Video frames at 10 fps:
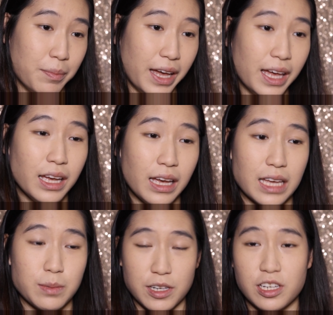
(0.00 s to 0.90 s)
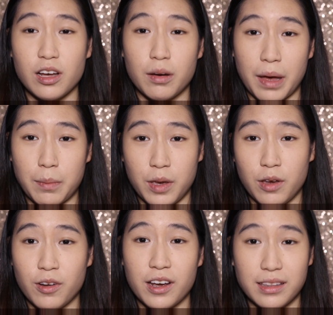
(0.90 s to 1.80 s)
But especially on my
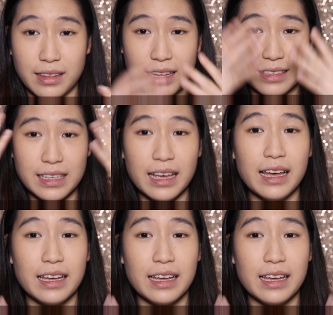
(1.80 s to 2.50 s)
period, things